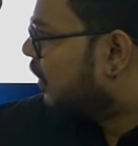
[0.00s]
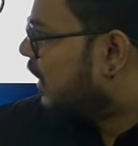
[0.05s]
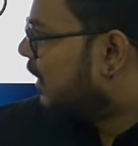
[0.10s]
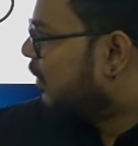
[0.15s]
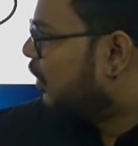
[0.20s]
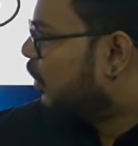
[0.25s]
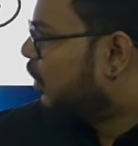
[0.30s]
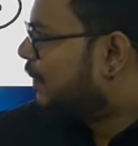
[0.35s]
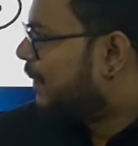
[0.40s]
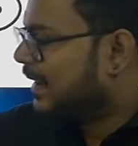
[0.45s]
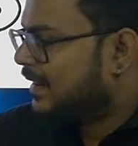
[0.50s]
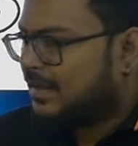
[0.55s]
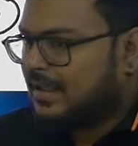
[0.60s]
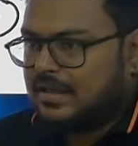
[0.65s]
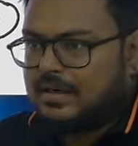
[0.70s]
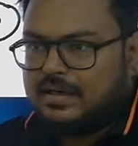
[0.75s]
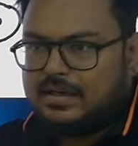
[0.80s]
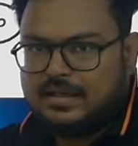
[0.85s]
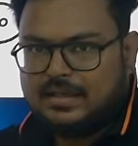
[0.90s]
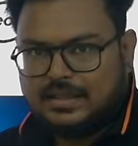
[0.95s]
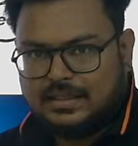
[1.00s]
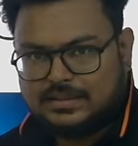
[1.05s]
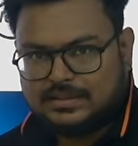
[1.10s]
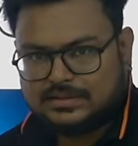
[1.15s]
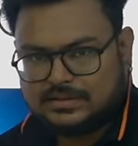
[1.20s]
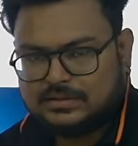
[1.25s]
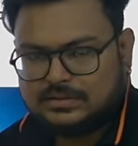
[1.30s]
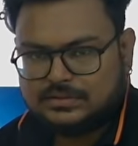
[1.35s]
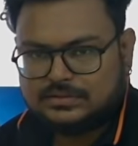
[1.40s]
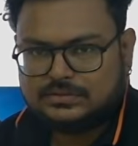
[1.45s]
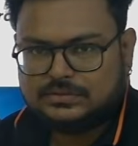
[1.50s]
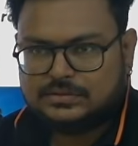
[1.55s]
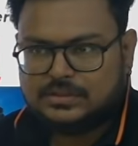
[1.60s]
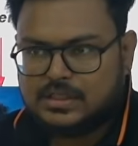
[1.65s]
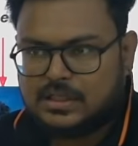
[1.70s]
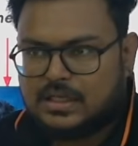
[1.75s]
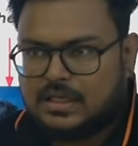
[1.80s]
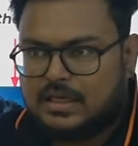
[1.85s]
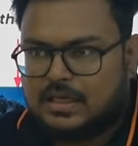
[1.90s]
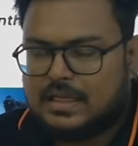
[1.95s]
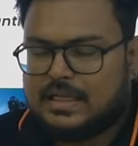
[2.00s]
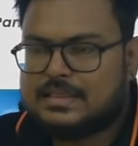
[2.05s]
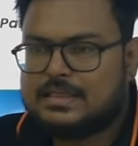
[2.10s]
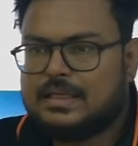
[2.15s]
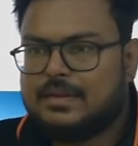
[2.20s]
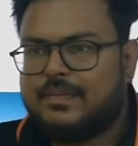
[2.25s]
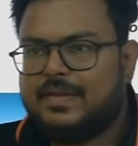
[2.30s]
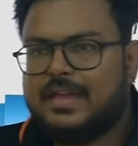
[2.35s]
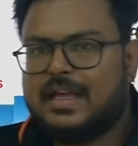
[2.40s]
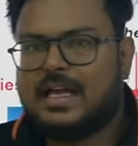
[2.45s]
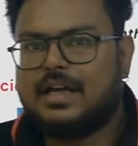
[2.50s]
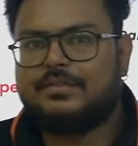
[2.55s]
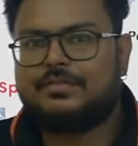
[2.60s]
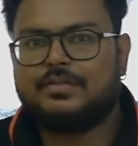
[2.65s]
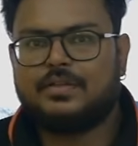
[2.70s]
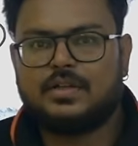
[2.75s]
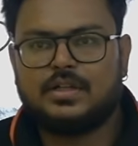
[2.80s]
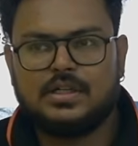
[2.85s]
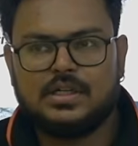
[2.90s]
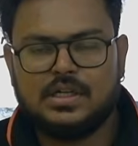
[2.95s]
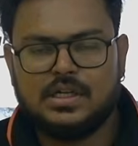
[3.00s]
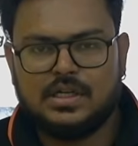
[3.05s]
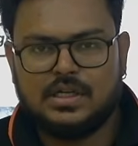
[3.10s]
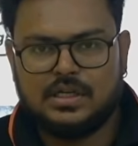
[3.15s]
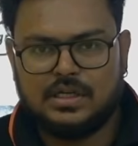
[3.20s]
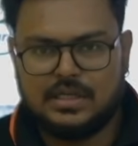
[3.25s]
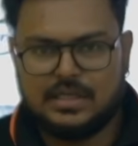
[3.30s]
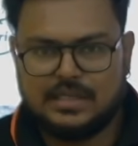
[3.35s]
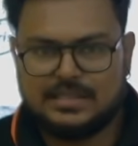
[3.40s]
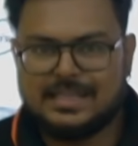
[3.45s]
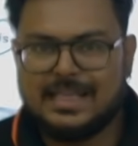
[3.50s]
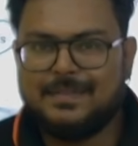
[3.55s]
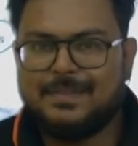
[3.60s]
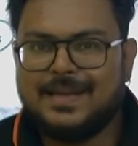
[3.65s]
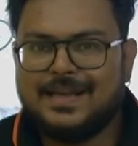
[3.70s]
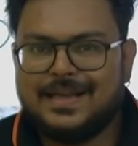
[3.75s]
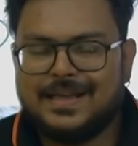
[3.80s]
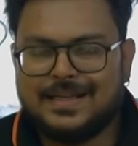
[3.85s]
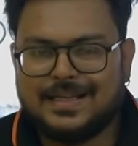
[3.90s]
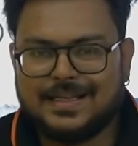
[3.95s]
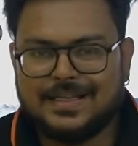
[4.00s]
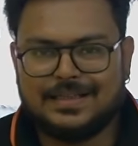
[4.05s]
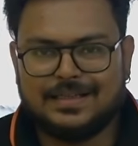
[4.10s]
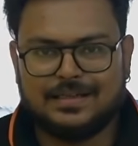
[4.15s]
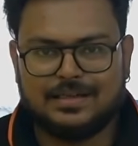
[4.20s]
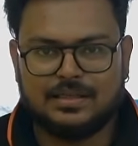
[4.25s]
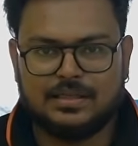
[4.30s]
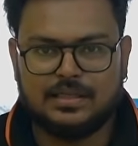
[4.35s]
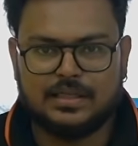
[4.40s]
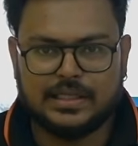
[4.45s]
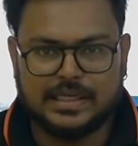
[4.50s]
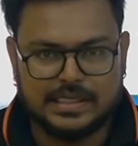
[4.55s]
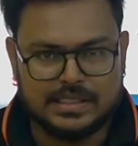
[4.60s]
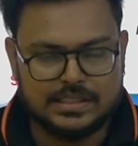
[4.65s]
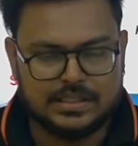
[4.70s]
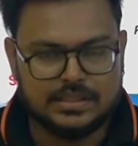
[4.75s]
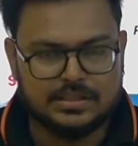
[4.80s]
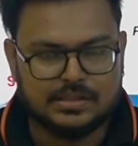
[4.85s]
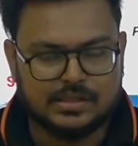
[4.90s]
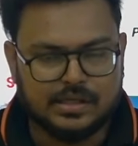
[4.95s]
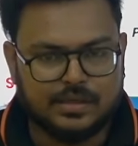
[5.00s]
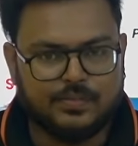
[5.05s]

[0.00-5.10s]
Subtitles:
about Panthera tigris, let's say we have Siberian tiger, right?